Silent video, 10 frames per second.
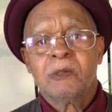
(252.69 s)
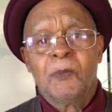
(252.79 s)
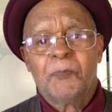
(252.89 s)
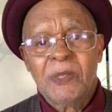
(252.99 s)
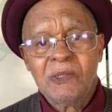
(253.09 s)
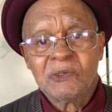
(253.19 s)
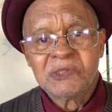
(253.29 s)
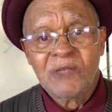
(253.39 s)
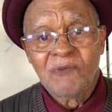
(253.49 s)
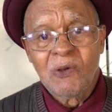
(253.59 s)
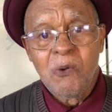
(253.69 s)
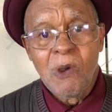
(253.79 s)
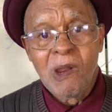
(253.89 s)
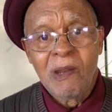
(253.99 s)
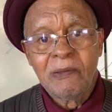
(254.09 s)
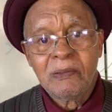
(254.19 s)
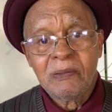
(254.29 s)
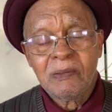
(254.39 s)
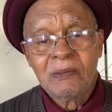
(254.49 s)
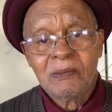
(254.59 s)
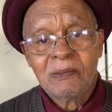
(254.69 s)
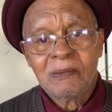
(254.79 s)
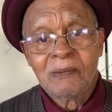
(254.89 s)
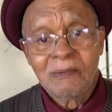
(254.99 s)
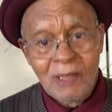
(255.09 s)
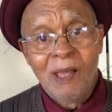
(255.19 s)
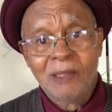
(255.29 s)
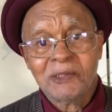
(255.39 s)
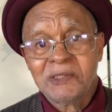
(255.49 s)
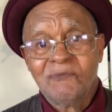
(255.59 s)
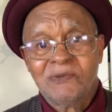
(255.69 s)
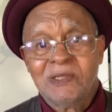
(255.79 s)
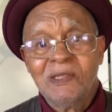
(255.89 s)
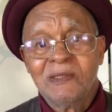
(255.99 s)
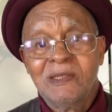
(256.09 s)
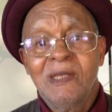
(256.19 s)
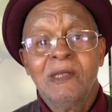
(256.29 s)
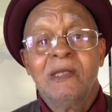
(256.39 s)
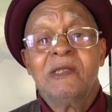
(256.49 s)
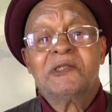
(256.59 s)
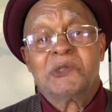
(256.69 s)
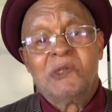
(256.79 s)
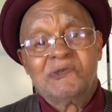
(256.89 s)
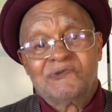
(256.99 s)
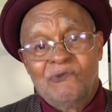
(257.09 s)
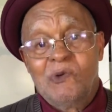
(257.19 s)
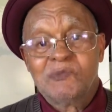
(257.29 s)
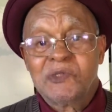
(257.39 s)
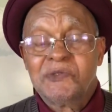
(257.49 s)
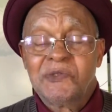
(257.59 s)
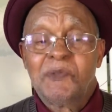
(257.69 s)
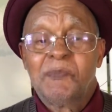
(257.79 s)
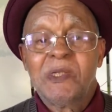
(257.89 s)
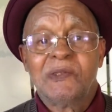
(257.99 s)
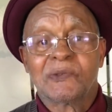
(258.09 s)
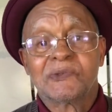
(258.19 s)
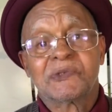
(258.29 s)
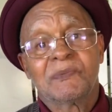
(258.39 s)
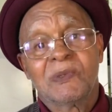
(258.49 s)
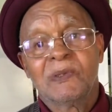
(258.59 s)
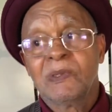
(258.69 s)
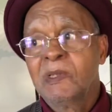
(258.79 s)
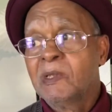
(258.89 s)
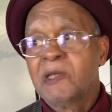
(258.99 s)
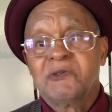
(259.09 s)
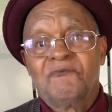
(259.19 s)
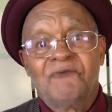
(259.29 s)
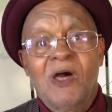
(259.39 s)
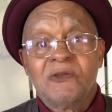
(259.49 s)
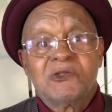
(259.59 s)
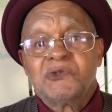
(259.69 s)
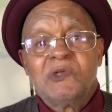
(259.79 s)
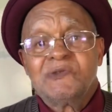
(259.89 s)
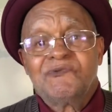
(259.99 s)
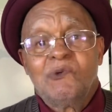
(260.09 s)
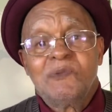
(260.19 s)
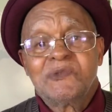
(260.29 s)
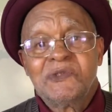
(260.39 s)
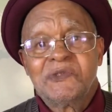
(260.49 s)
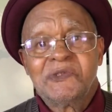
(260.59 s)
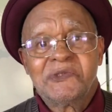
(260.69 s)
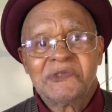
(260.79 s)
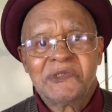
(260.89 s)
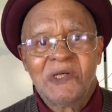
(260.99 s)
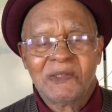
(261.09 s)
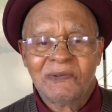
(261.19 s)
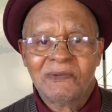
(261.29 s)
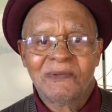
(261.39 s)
The beetles have acquired knowledge, evidently. He transforms into the beetles, like the father transforms into the son.